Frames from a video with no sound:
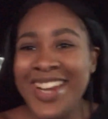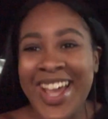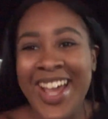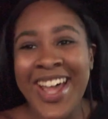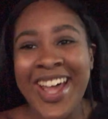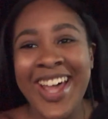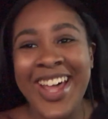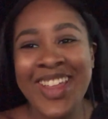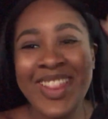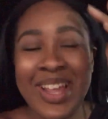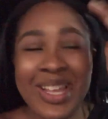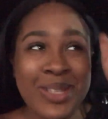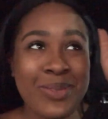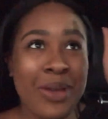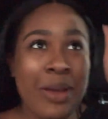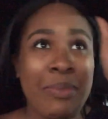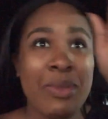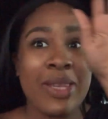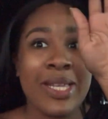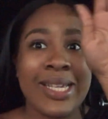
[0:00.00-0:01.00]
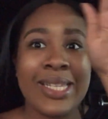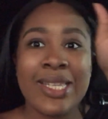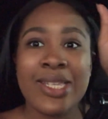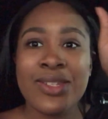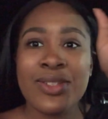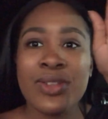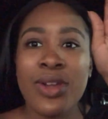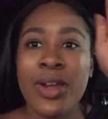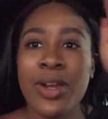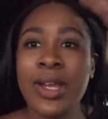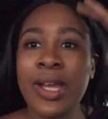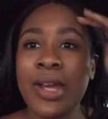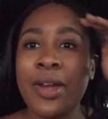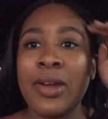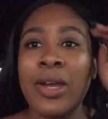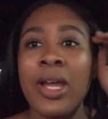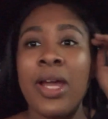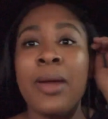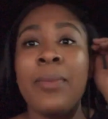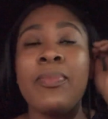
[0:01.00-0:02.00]
That's why I'm in like this dark
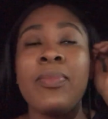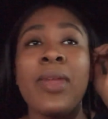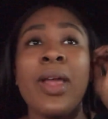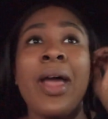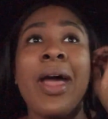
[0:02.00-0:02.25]
area.